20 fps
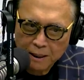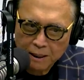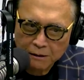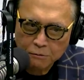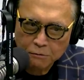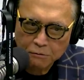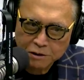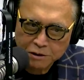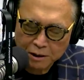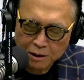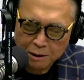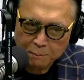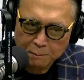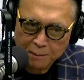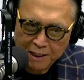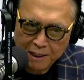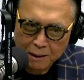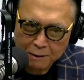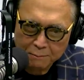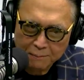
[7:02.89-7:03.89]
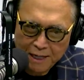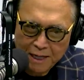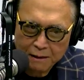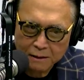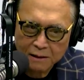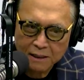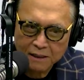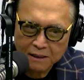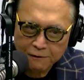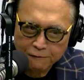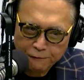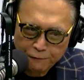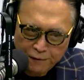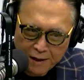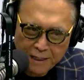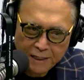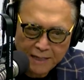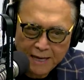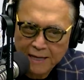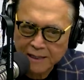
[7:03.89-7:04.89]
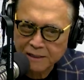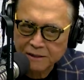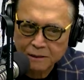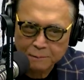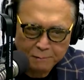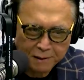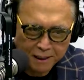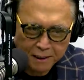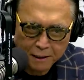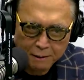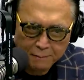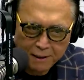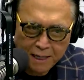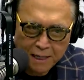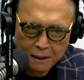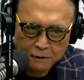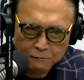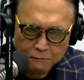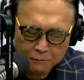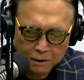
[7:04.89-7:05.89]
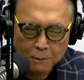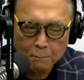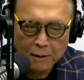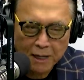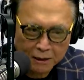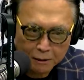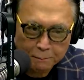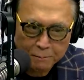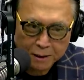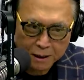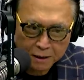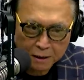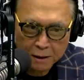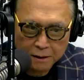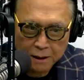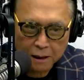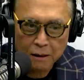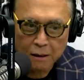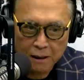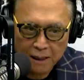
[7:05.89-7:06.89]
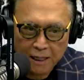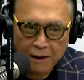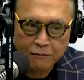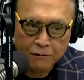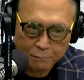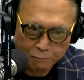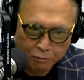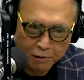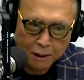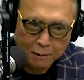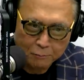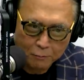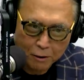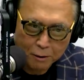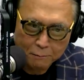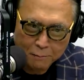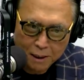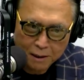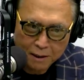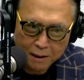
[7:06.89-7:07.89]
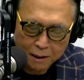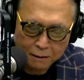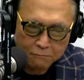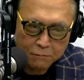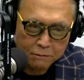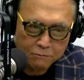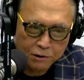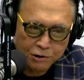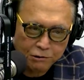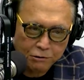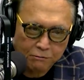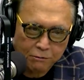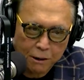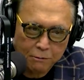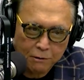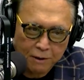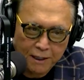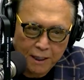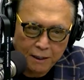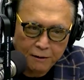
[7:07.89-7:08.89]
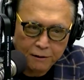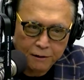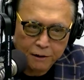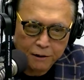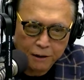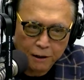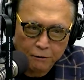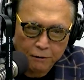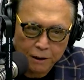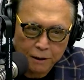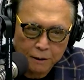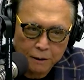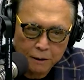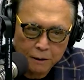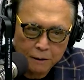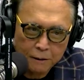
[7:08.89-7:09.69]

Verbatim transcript: And who's going to bail them out? And the Fed has to bail them out. In my opinion, they're going to have to print more money. And would you agree with that theory?